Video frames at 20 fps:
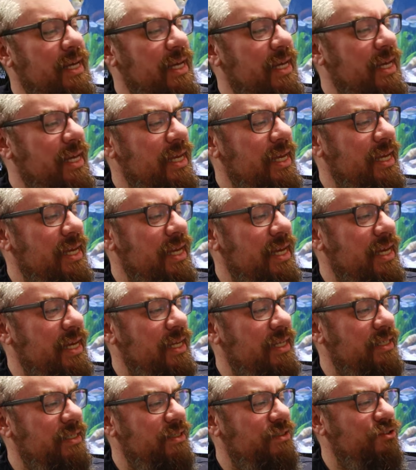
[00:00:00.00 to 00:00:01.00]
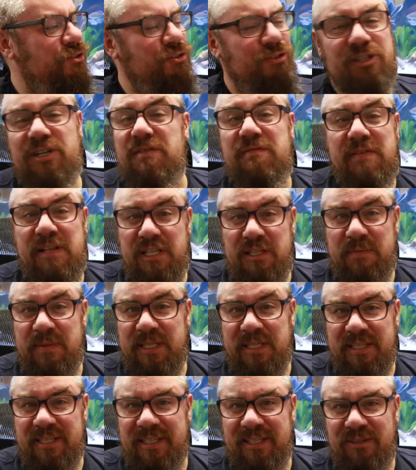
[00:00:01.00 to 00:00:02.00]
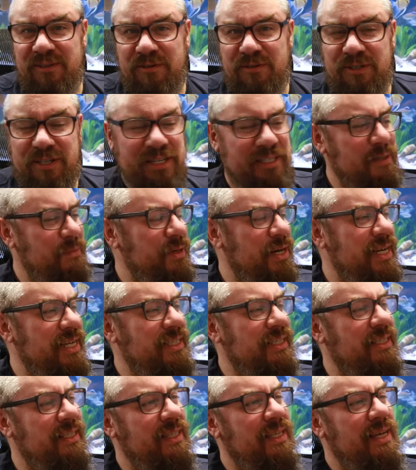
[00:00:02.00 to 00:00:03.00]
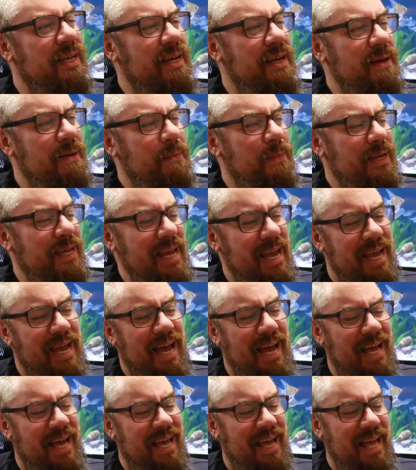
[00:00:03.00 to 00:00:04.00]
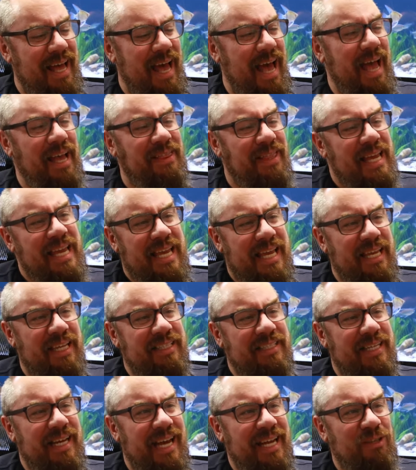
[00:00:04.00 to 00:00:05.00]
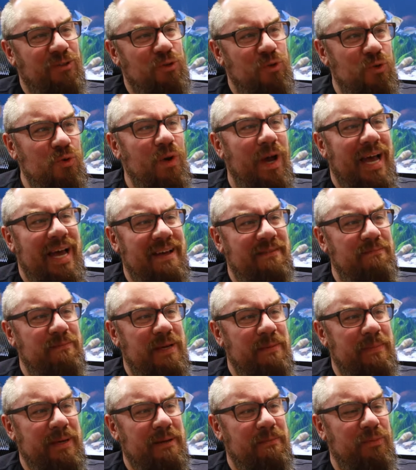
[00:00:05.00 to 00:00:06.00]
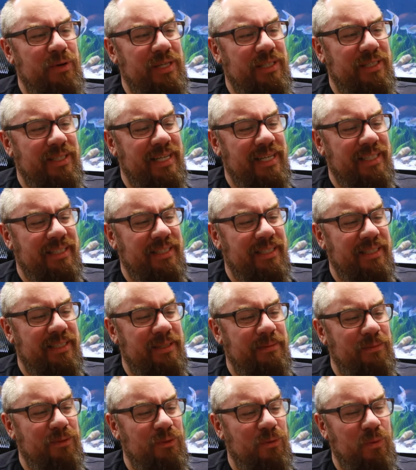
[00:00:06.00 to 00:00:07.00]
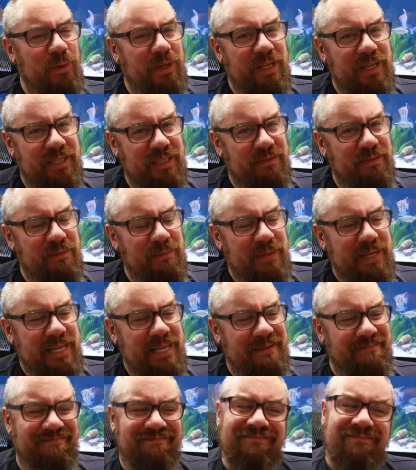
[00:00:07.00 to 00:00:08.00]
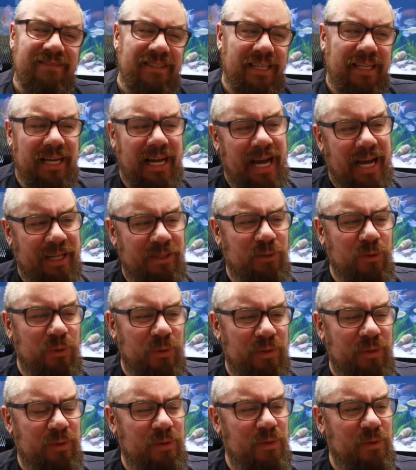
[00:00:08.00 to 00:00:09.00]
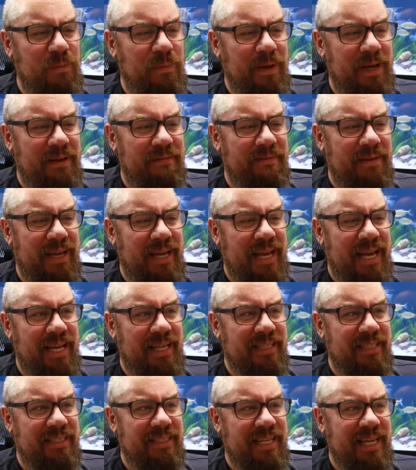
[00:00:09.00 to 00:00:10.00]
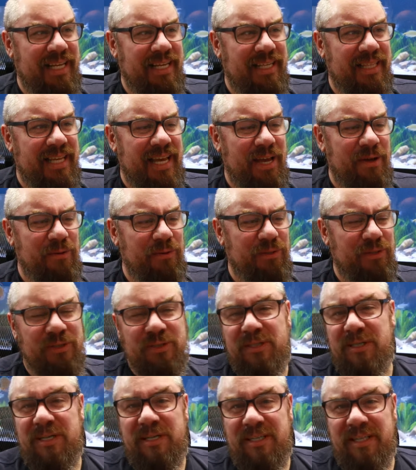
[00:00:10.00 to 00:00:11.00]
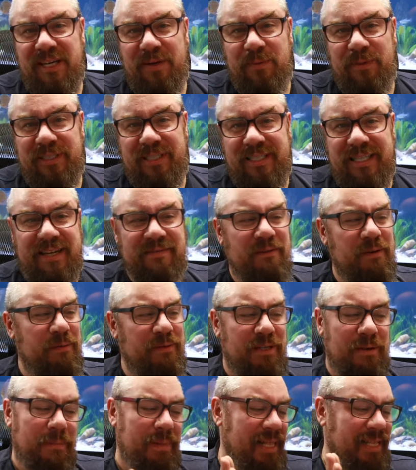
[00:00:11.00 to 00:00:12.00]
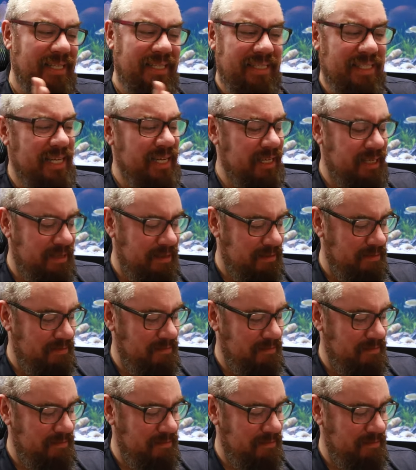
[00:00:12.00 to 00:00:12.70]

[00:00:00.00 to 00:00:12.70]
uh, and convince me to use it as a prize. But yeah, I, I like it. I do have my big pressurised system, so whether it's for me, I don't know. But if I had a tank in the house that I wanted to have as a planted tank,